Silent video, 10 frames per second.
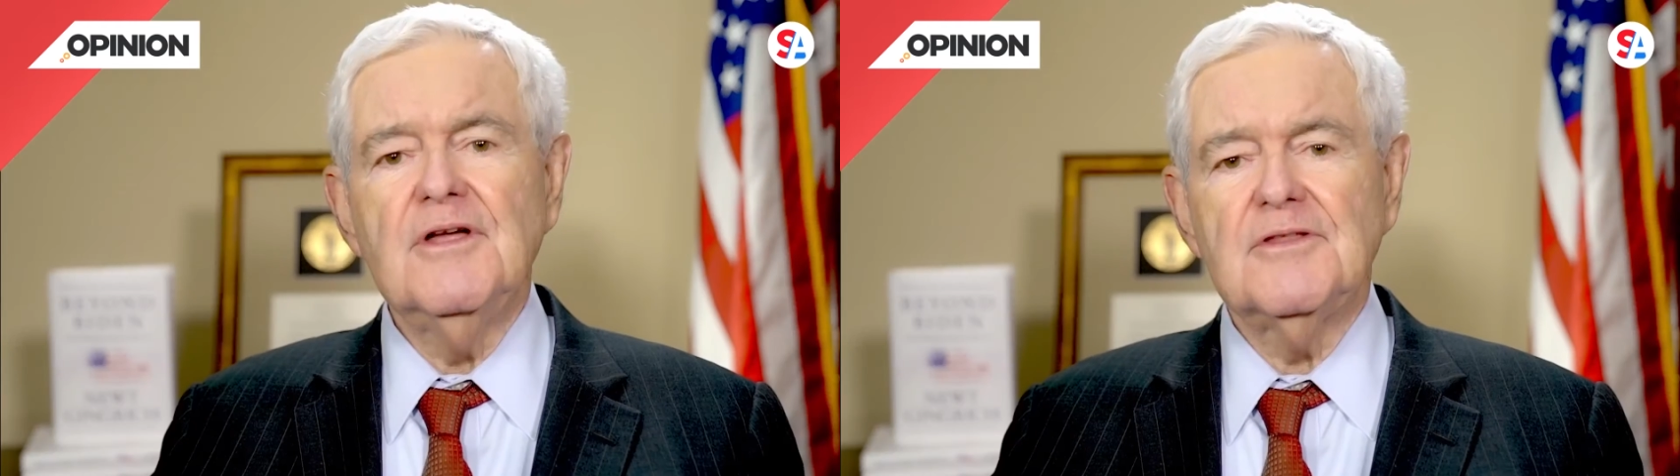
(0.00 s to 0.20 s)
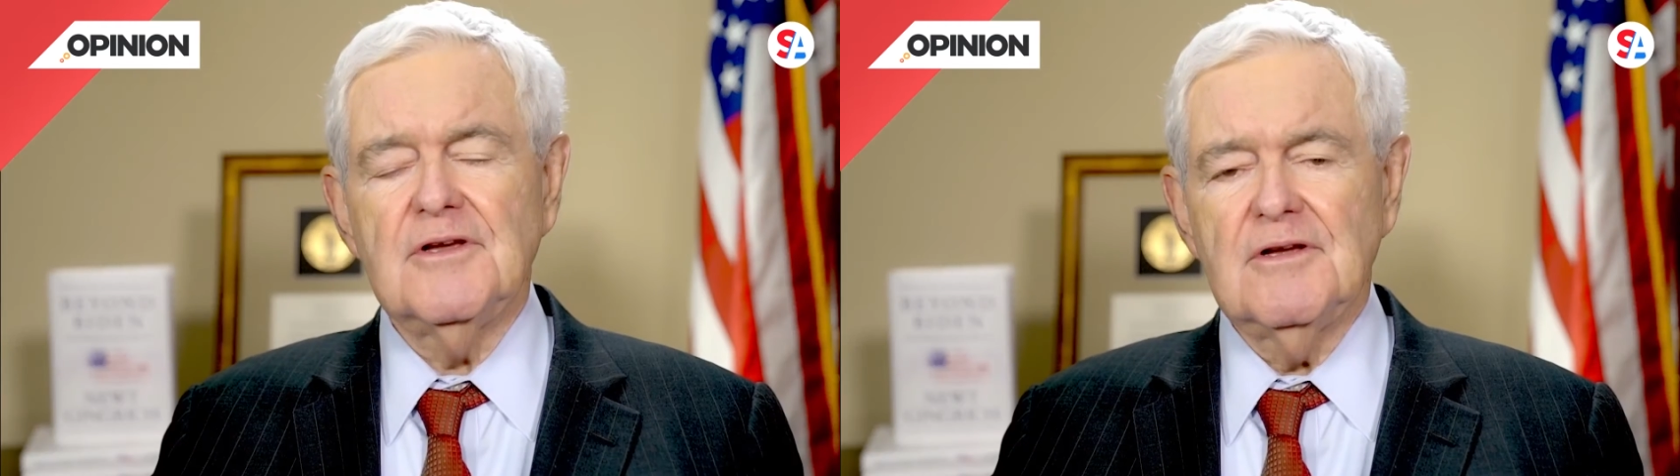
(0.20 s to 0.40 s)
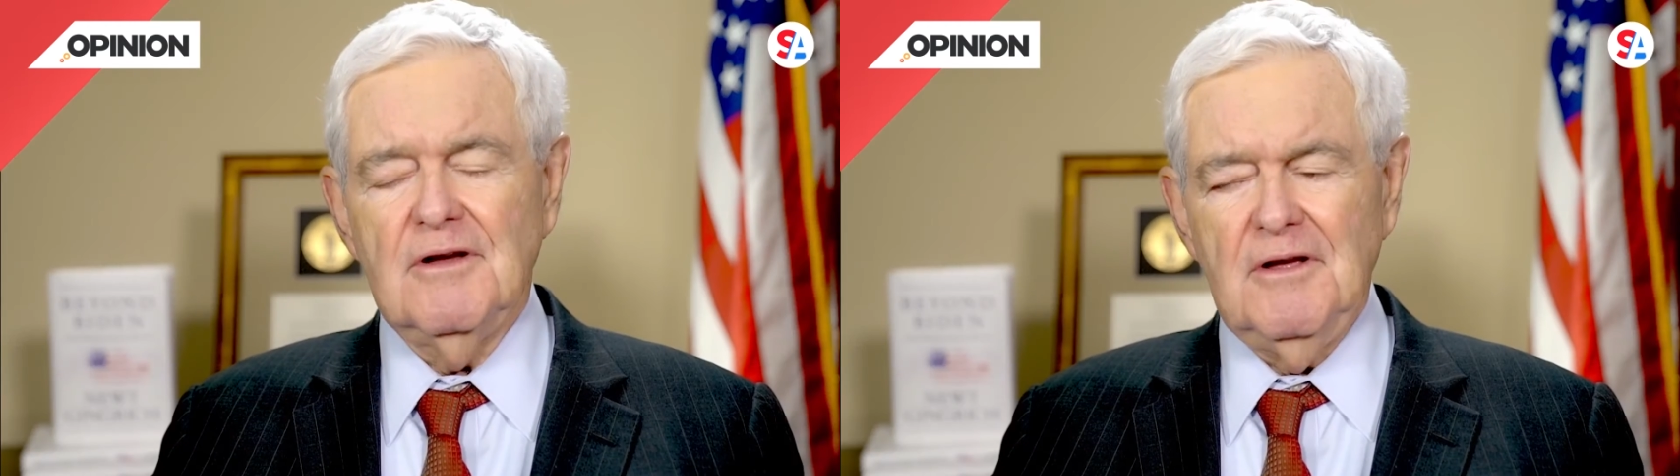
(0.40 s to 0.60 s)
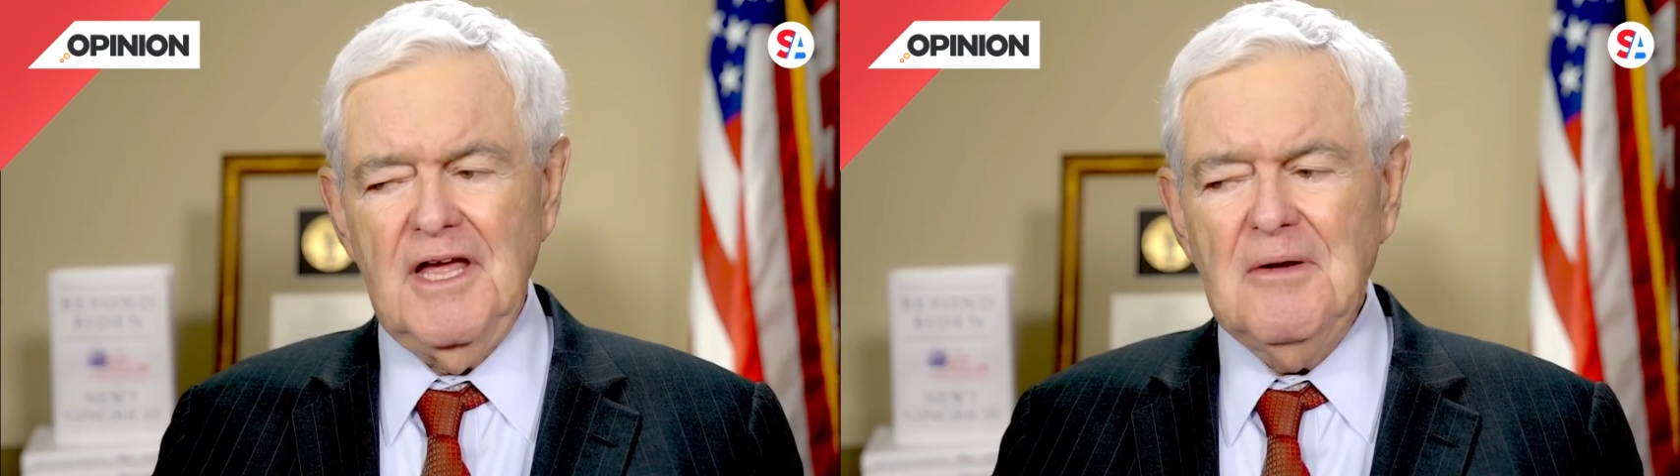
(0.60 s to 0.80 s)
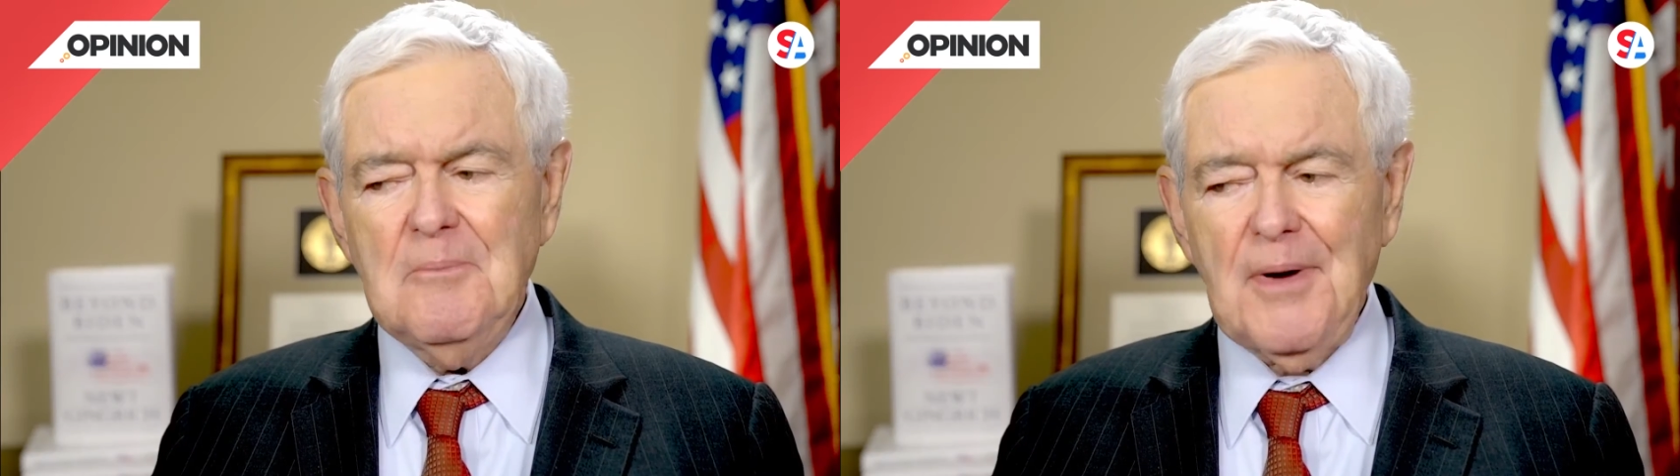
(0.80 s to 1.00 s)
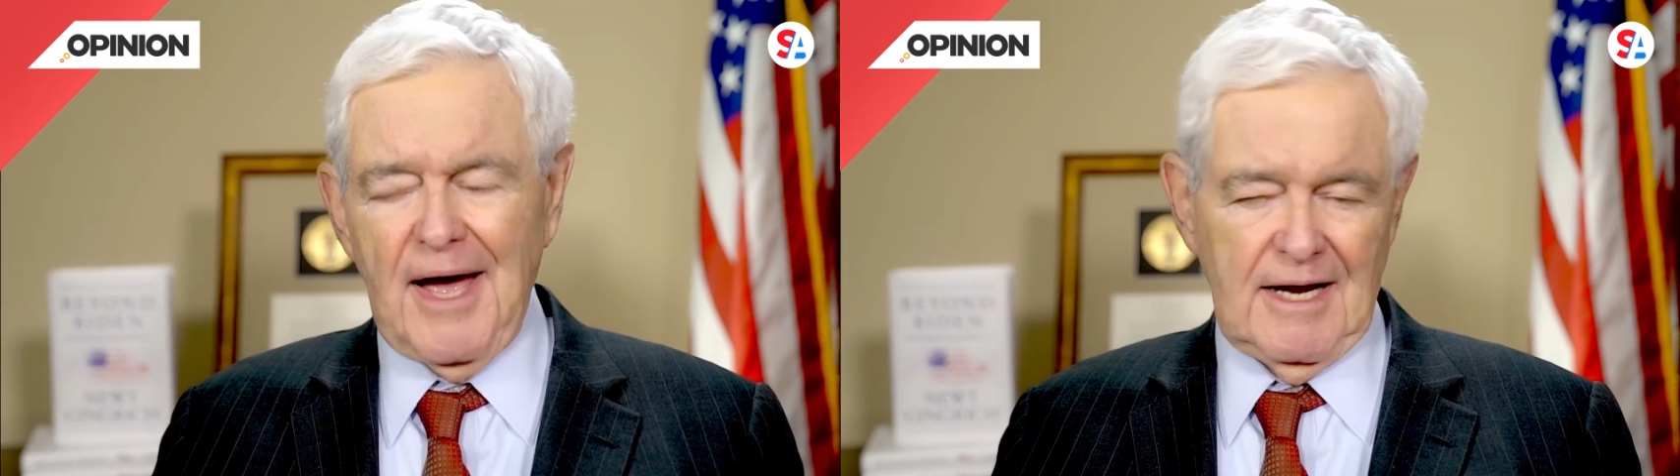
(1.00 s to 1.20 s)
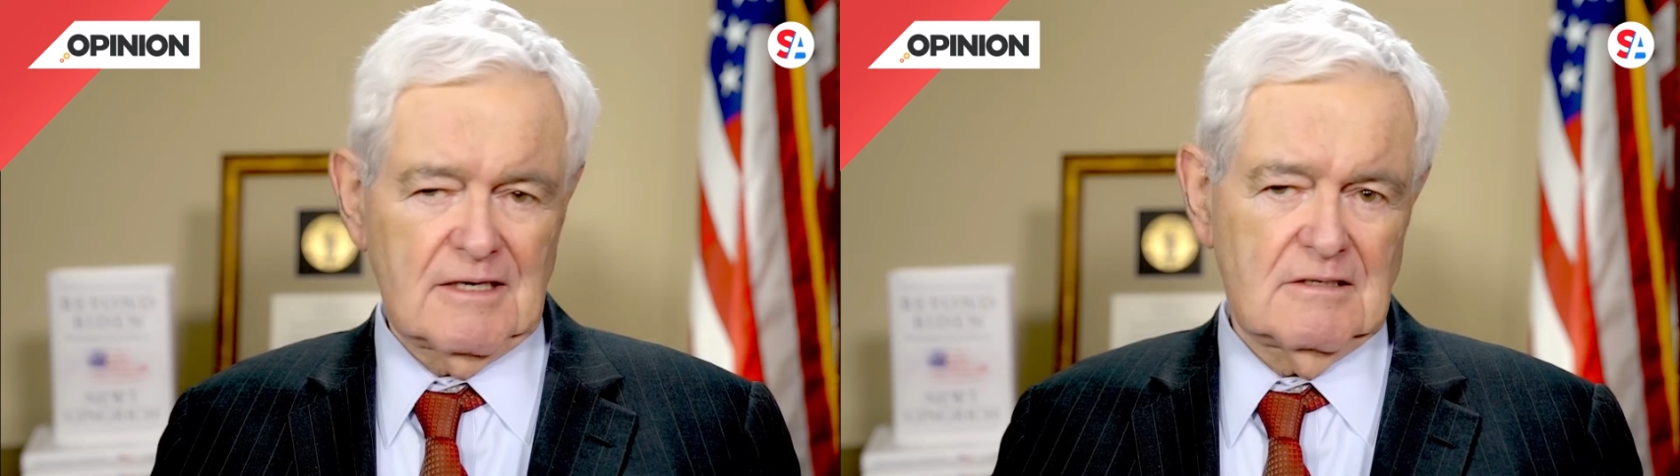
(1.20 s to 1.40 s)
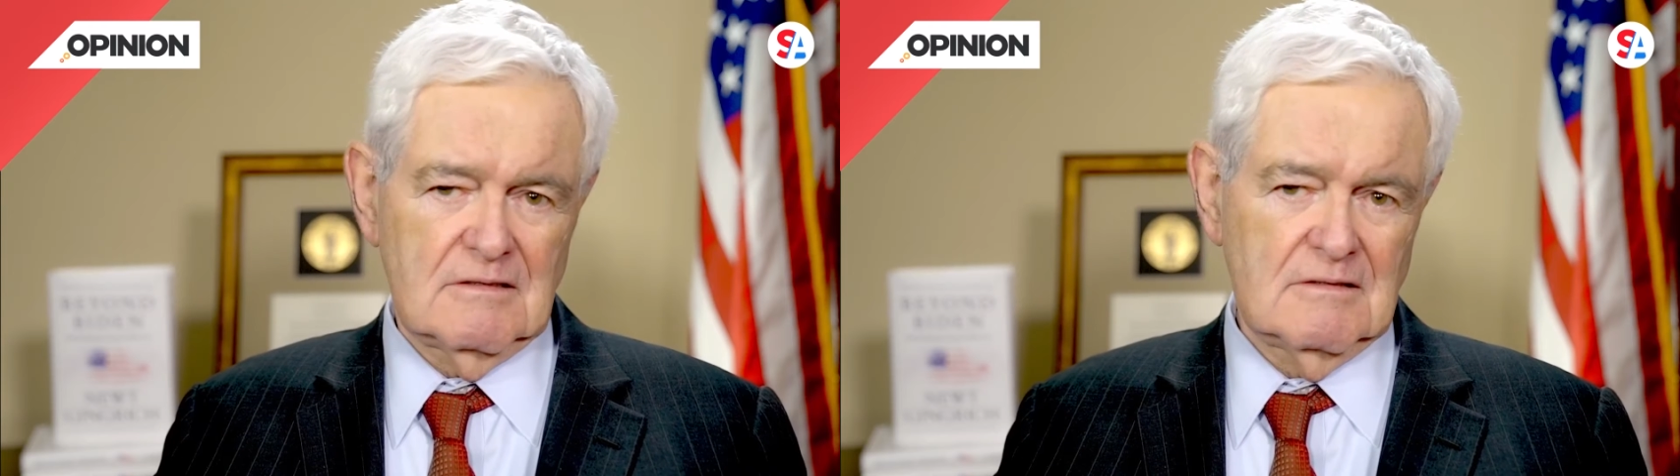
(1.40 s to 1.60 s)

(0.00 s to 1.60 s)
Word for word: that the impact